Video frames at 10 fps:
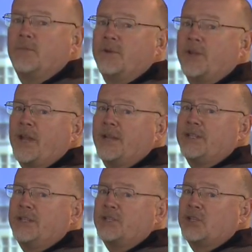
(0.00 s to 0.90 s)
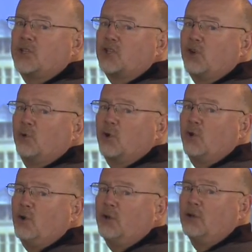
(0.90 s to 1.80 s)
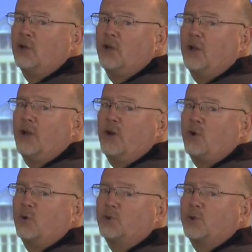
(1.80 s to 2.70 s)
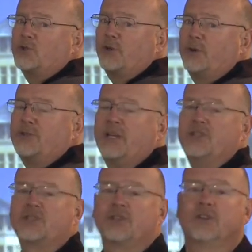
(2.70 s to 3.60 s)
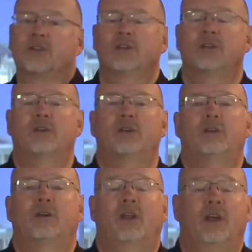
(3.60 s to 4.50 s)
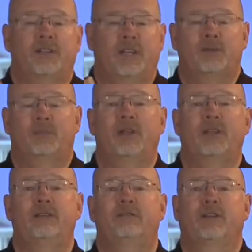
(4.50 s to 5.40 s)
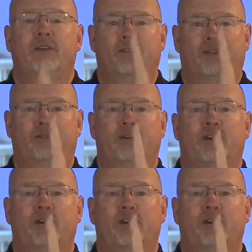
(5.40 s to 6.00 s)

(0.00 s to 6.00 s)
So that is shoulder coil or torso rotation. And I tend to believe that if the